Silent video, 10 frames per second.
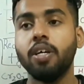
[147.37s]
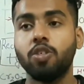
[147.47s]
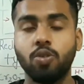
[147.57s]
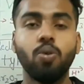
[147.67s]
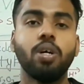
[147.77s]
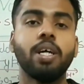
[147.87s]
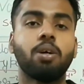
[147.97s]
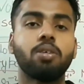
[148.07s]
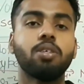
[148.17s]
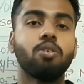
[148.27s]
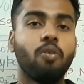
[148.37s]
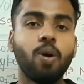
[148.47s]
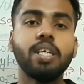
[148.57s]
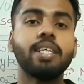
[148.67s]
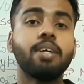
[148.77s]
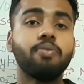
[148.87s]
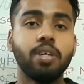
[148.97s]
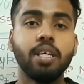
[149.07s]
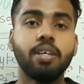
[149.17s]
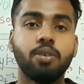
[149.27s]
So in order to avoid that,
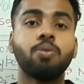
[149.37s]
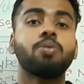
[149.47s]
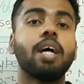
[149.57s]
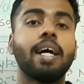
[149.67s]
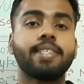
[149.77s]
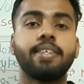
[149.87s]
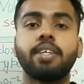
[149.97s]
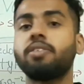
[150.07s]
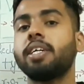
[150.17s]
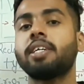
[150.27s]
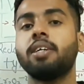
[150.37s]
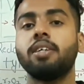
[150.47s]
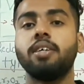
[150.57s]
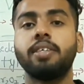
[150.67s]
we do the acidic radical